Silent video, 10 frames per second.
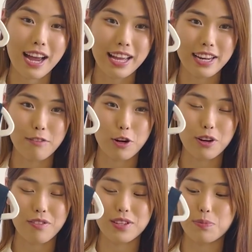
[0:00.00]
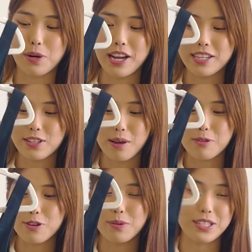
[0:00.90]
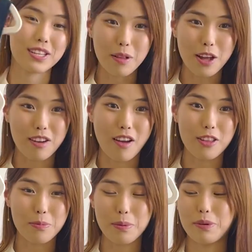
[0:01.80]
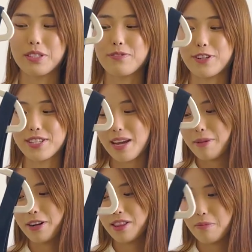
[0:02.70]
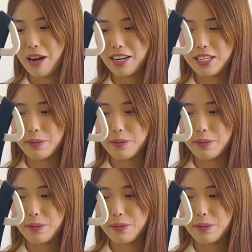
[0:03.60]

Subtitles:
had ever heard of this brand, so I'm sure it was a lot of other people's first time hearing the brand as